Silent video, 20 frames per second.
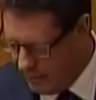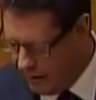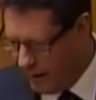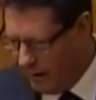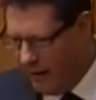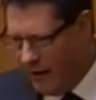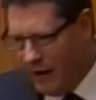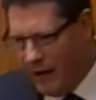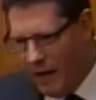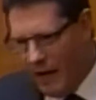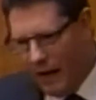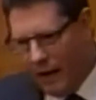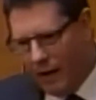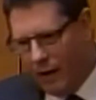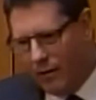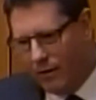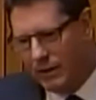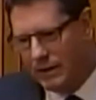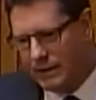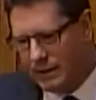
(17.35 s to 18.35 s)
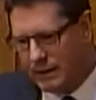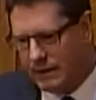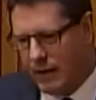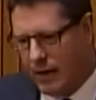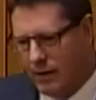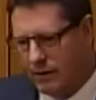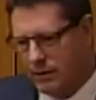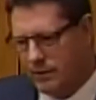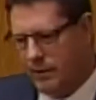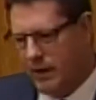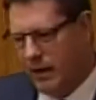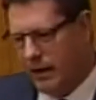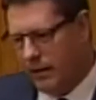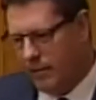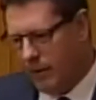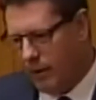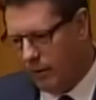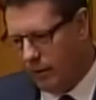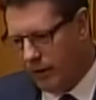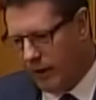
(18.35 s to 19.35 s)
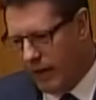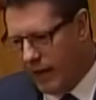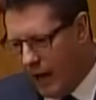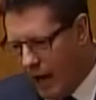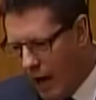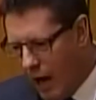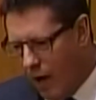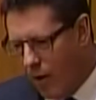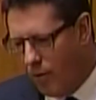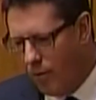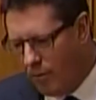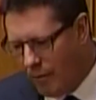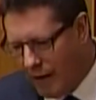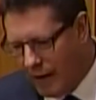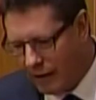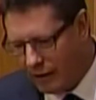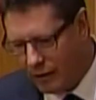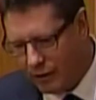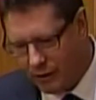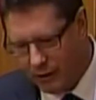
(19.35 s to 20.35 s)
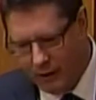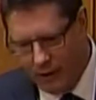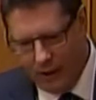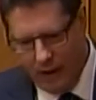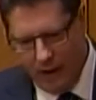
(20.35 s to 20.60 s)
But it always astounds me about how much